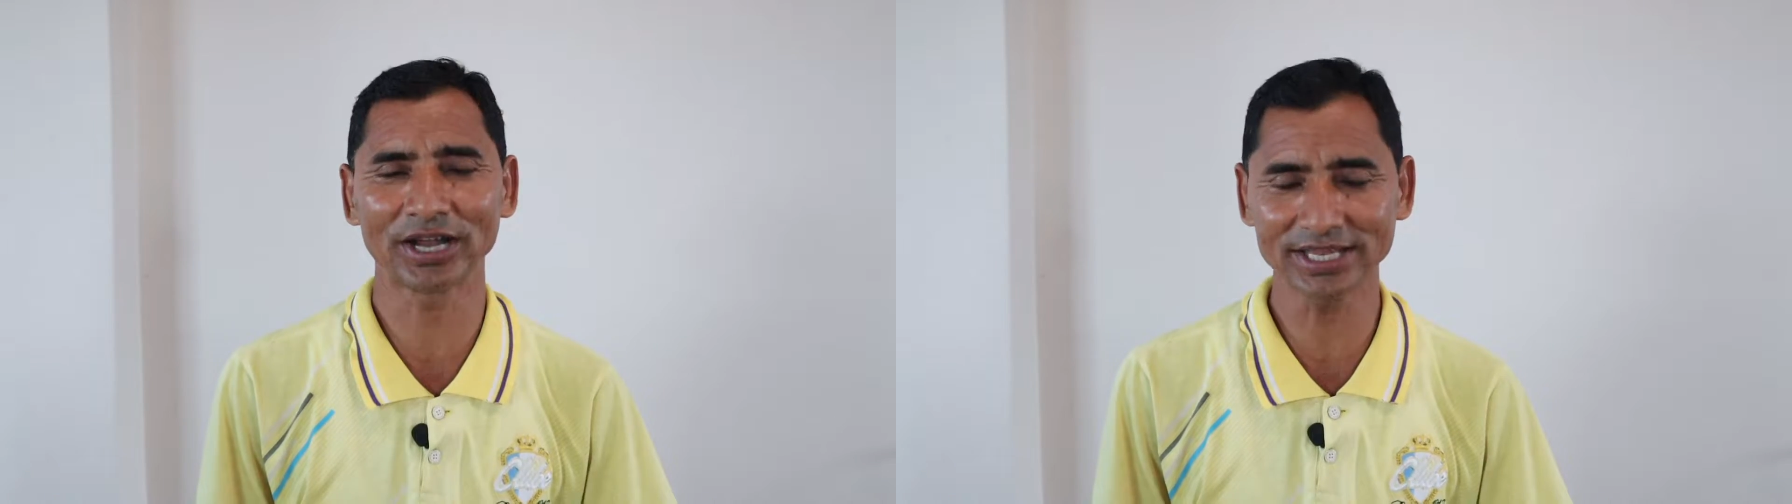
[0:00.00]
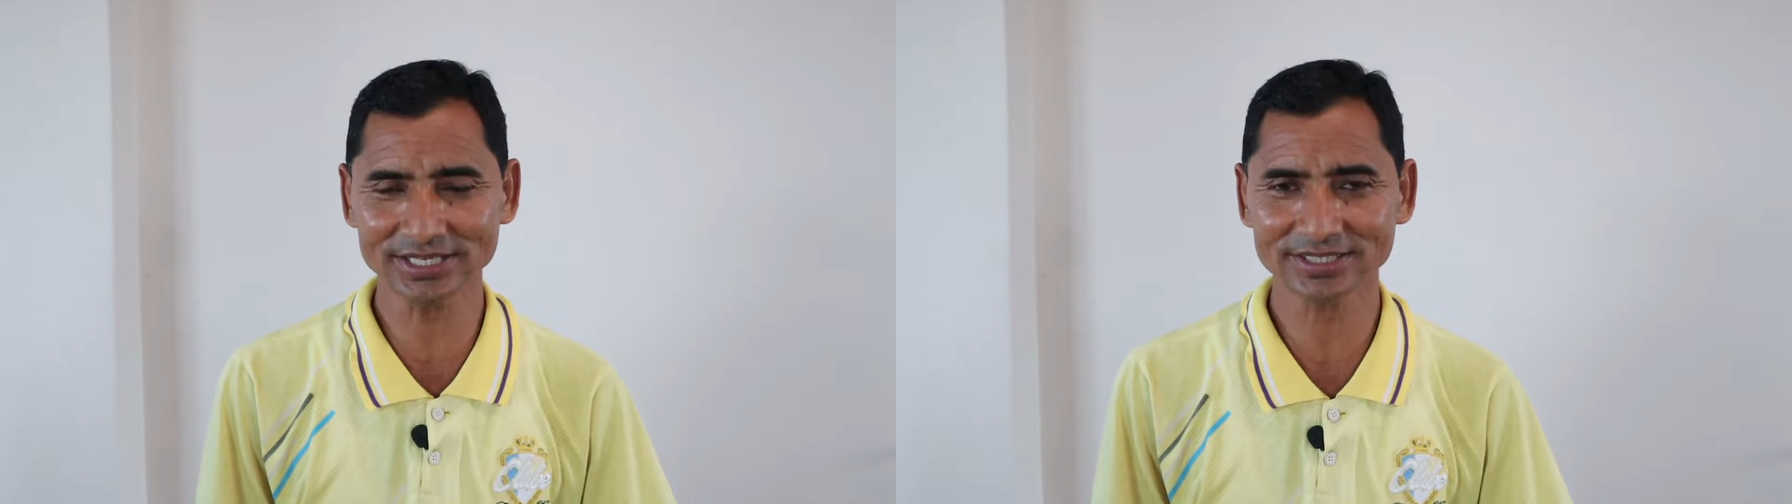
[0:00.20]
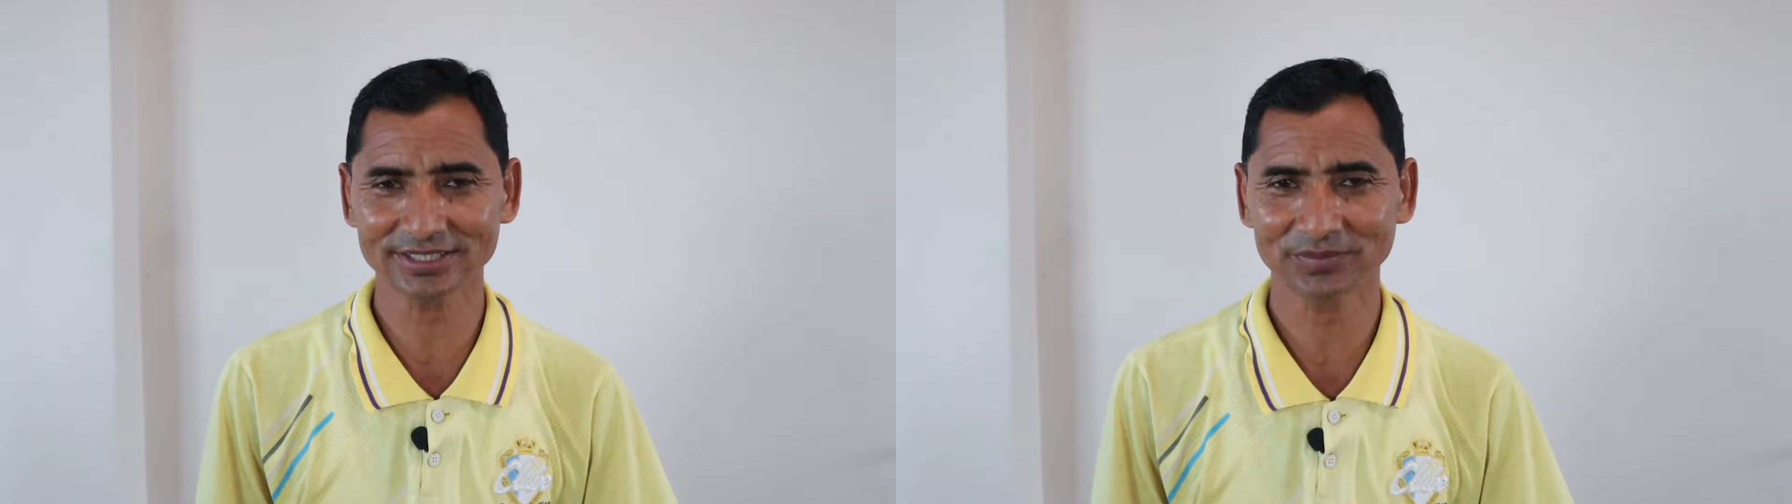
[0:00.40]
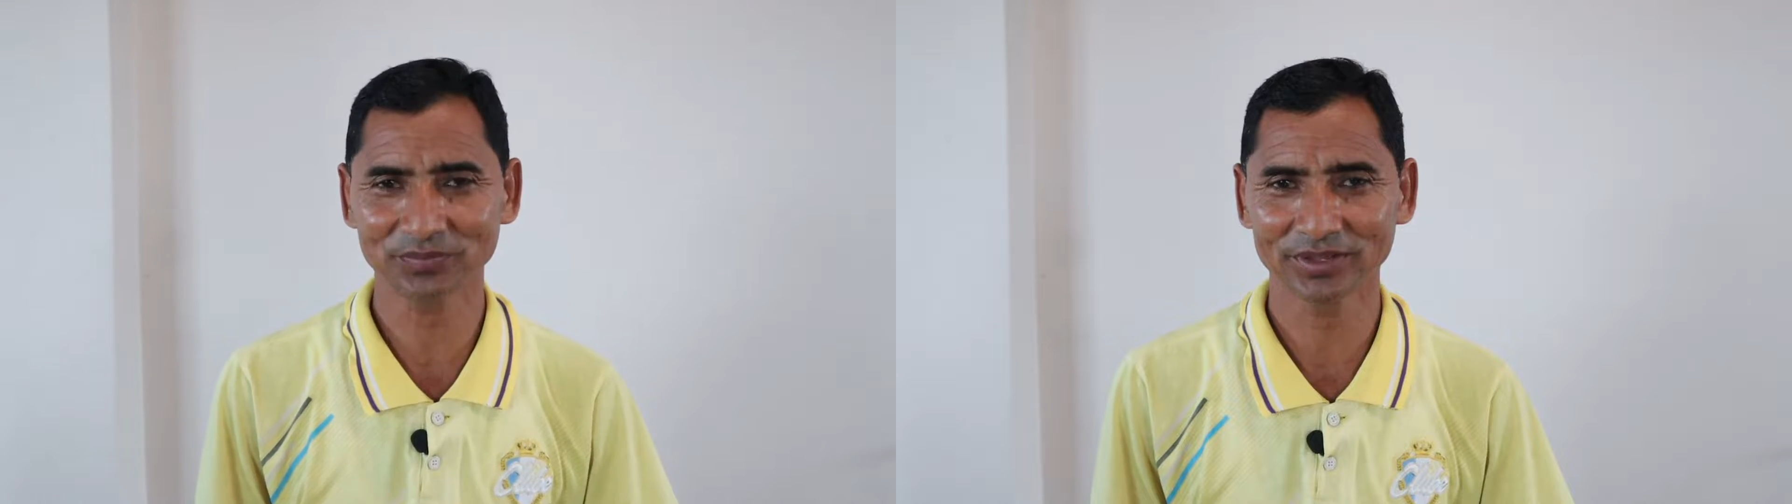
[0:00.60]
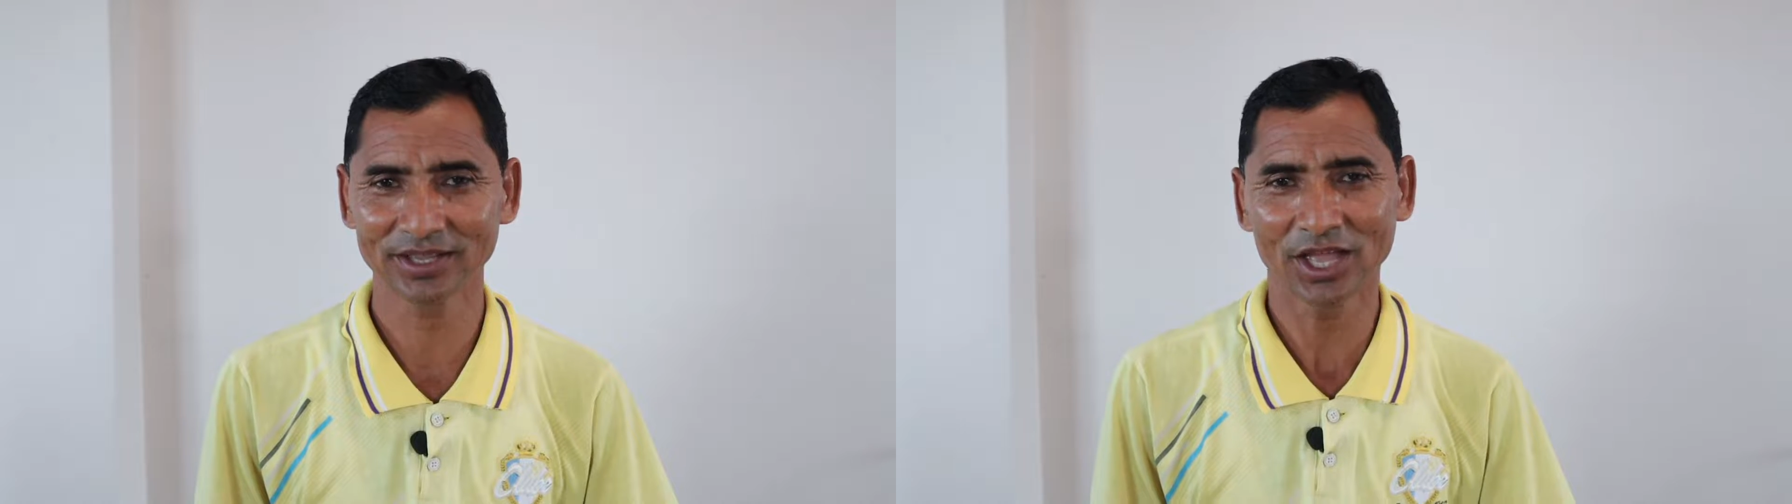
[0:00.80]
Christ,
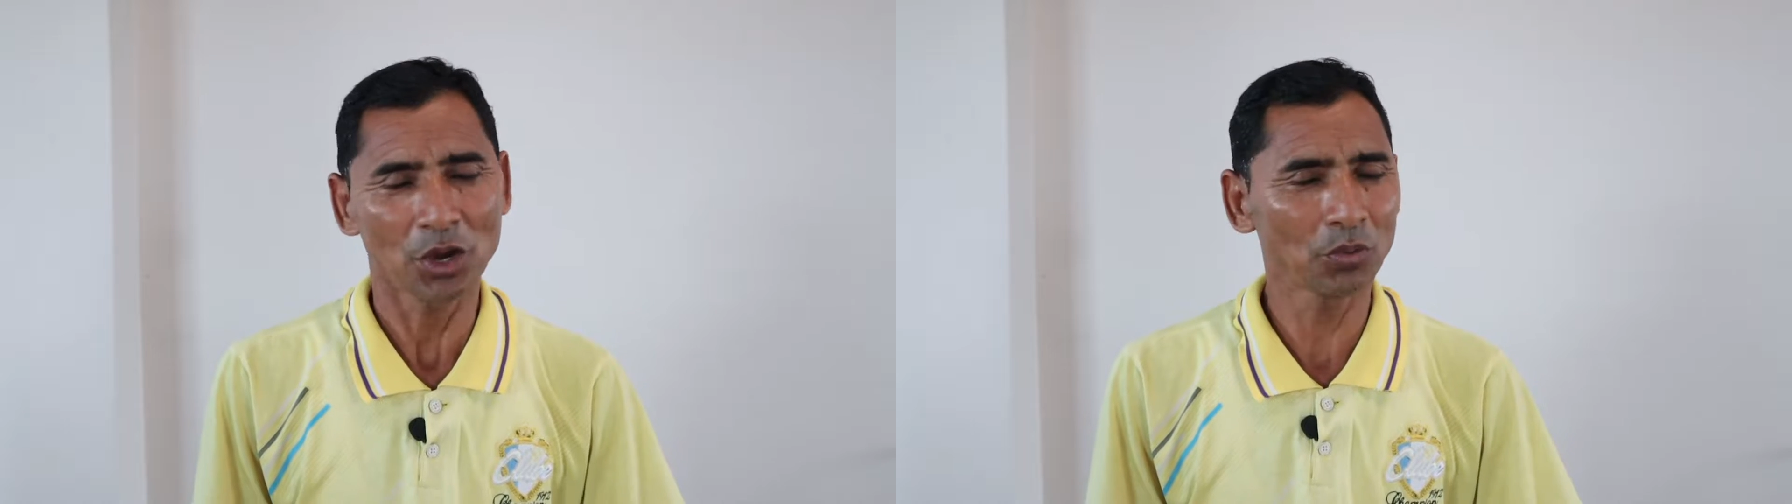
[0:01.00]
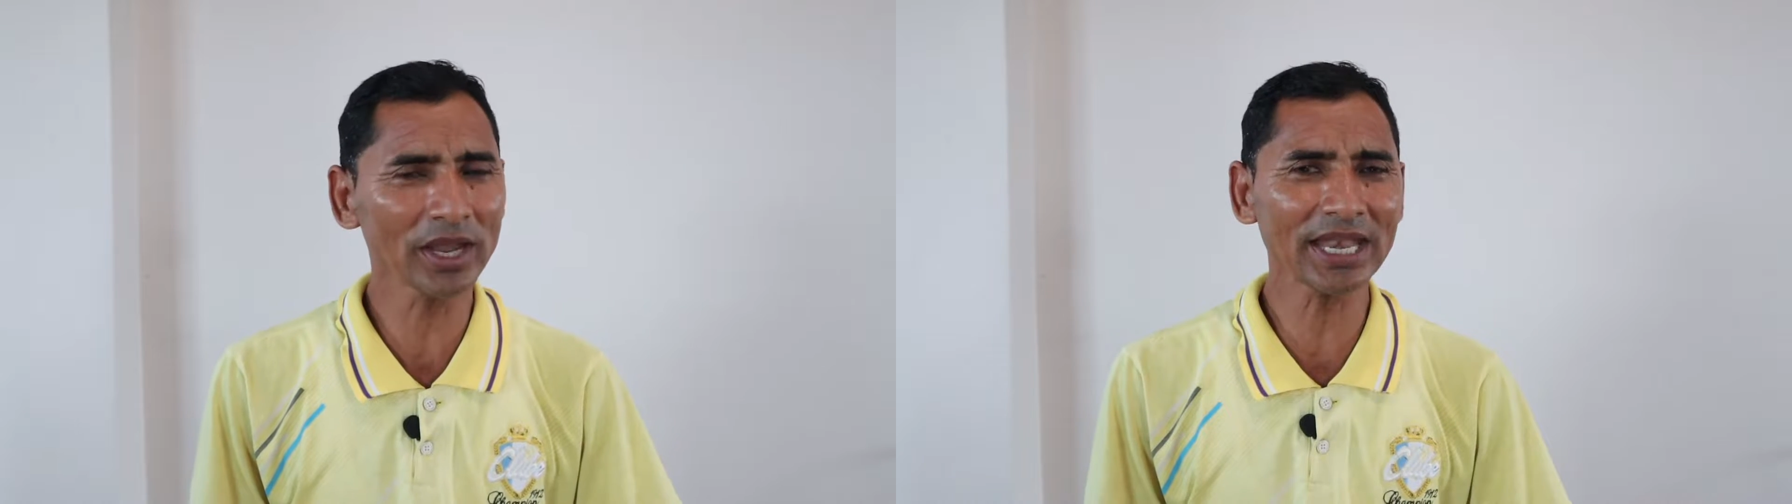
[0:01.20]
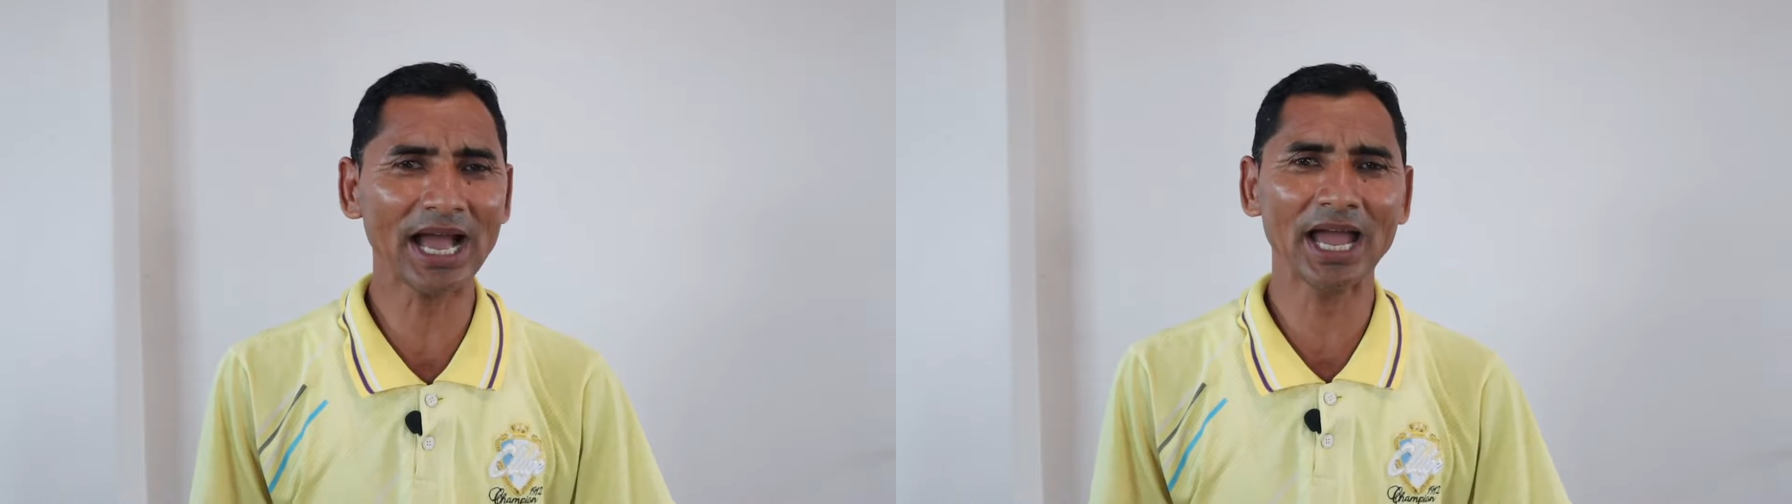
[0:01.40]
when